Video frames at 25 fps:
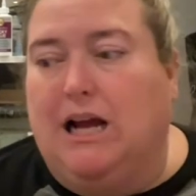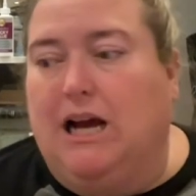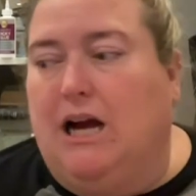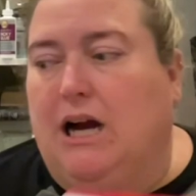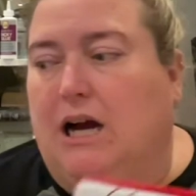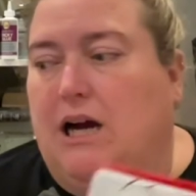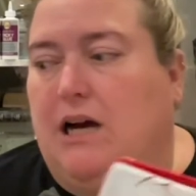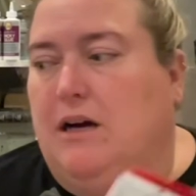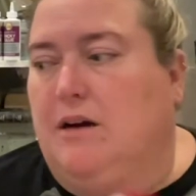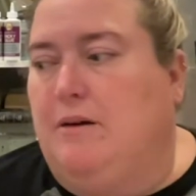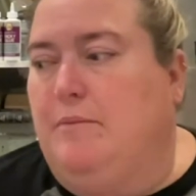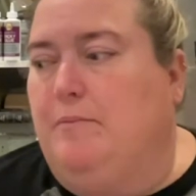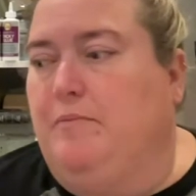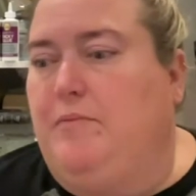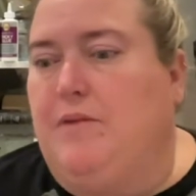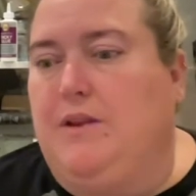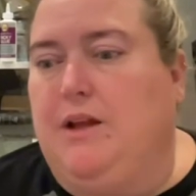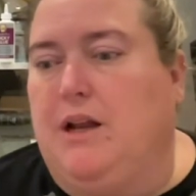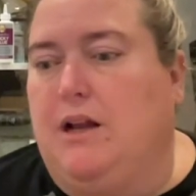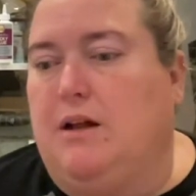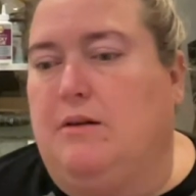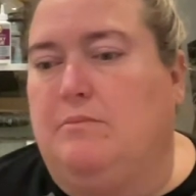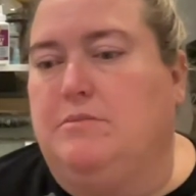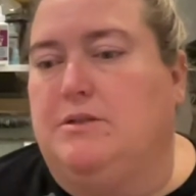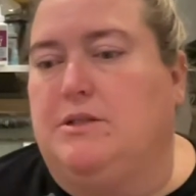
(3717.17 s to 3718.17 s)
And
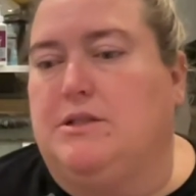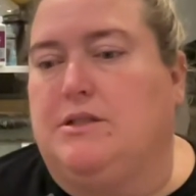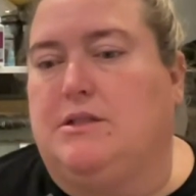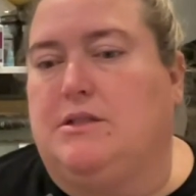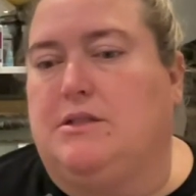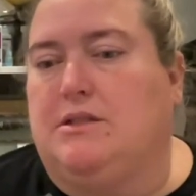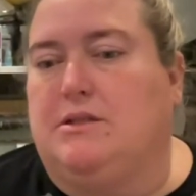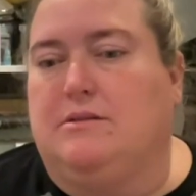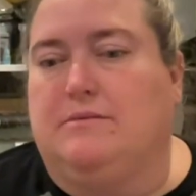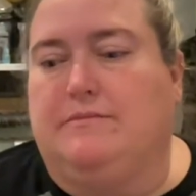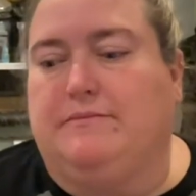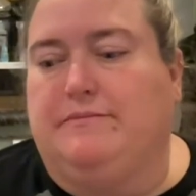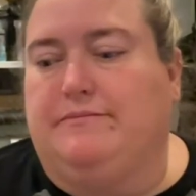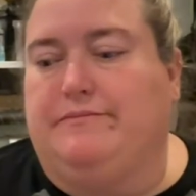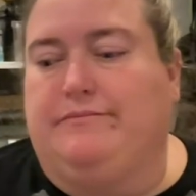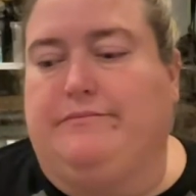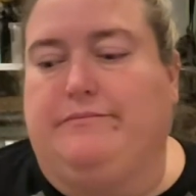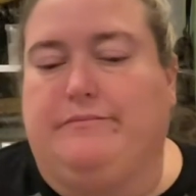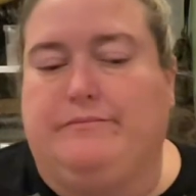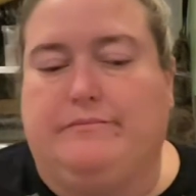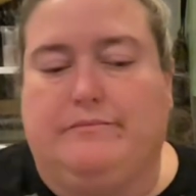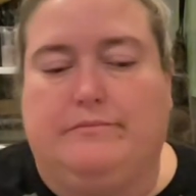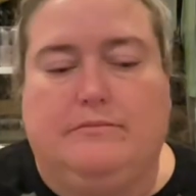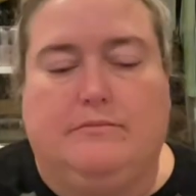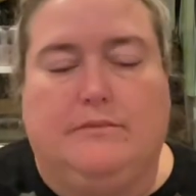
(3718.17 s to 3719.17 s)
I'm just
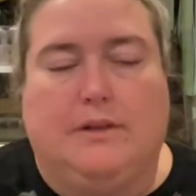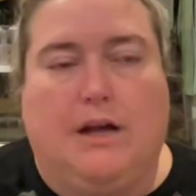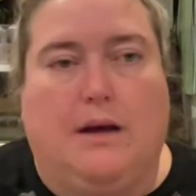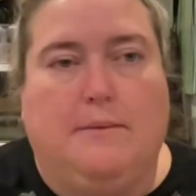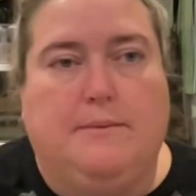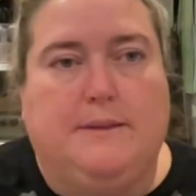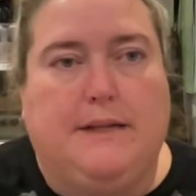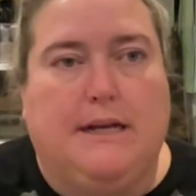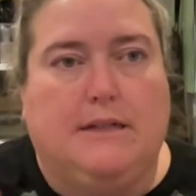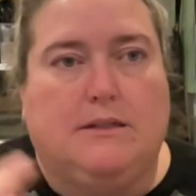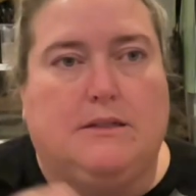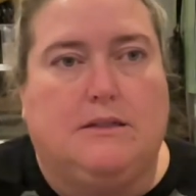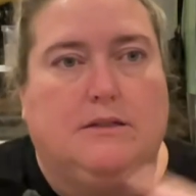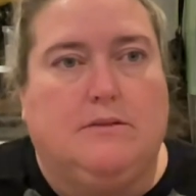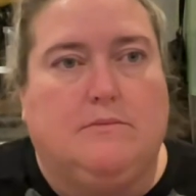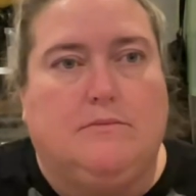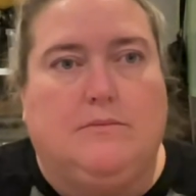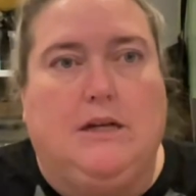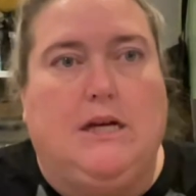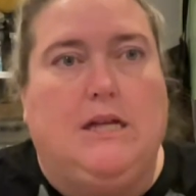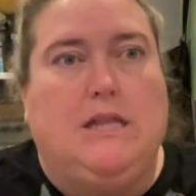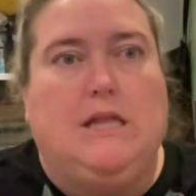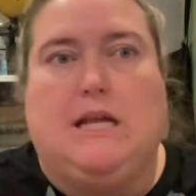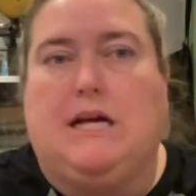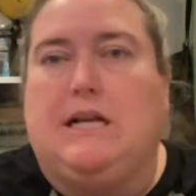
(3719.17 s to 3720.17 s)
obsessed.
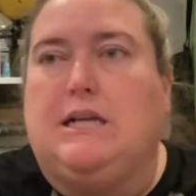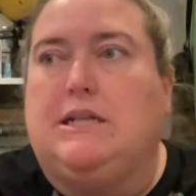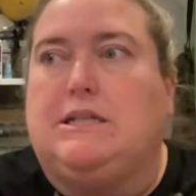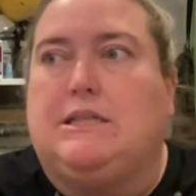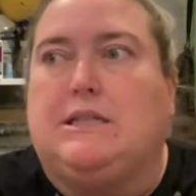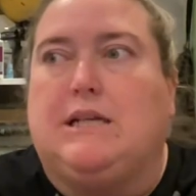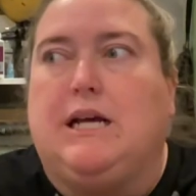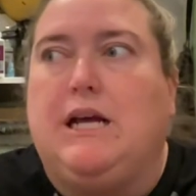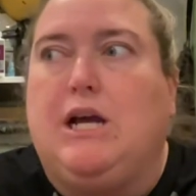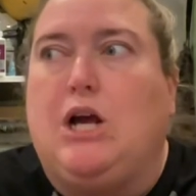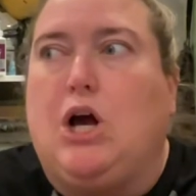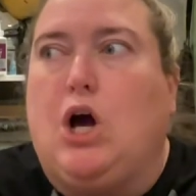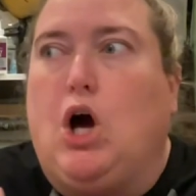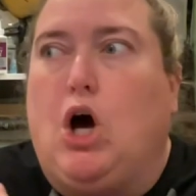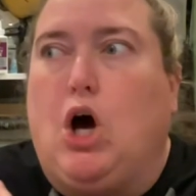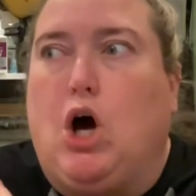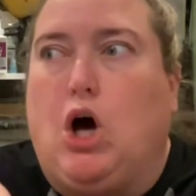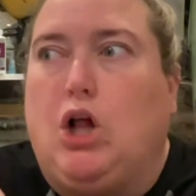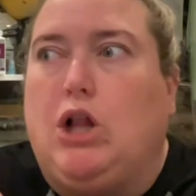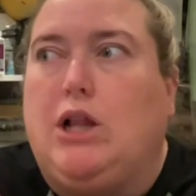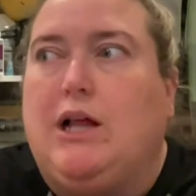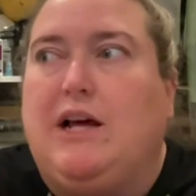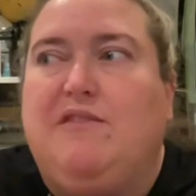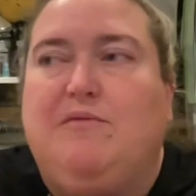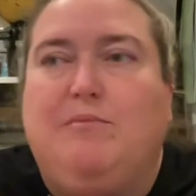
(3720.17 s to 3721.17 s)
And that is, like,
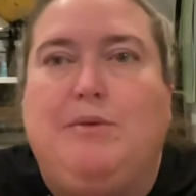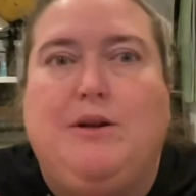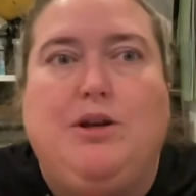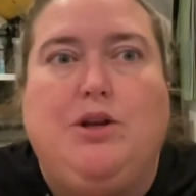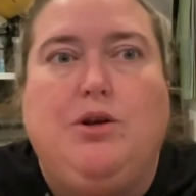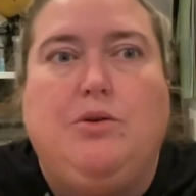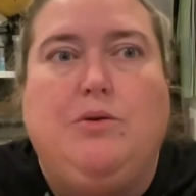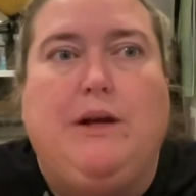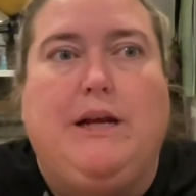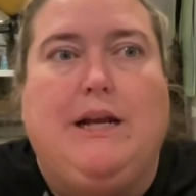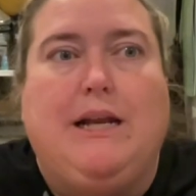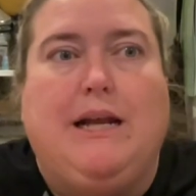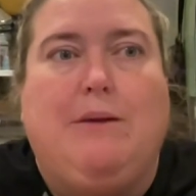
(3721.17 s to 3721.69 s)
all I've been doing.